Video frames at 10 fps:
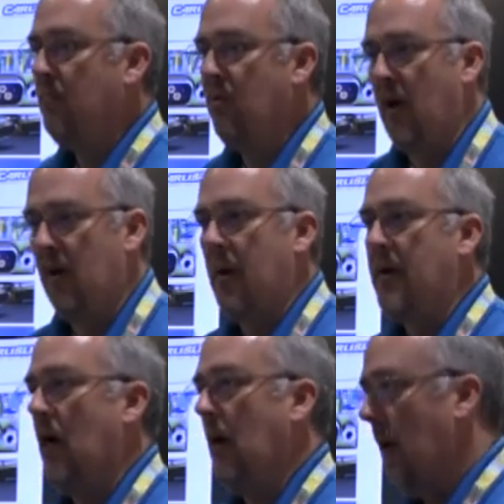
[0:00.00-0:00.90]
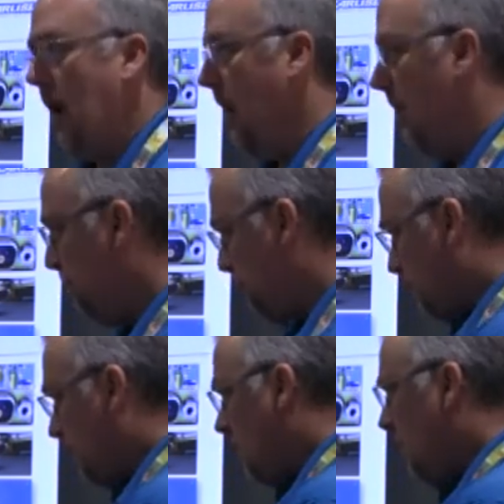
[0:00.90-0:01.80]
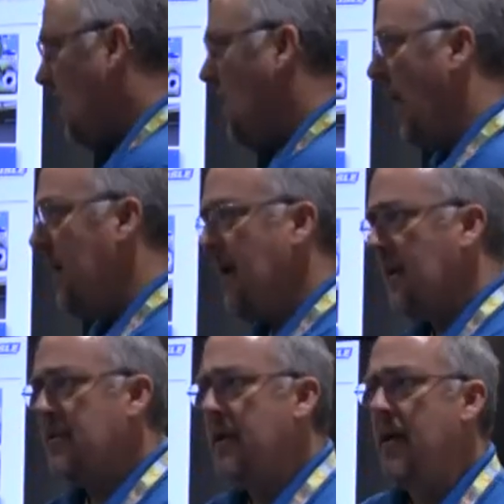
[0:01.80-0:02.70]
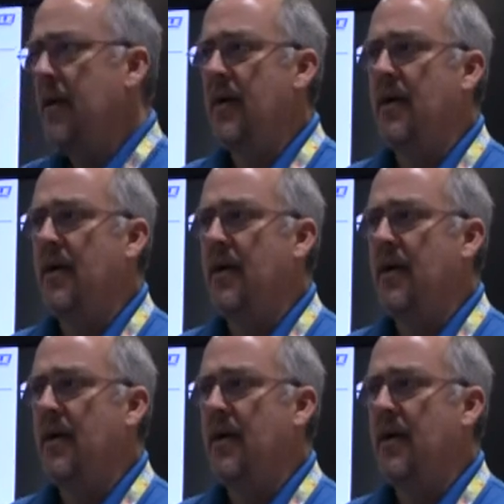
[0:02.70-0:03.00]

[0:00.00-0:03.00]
product by Carlisle. High density,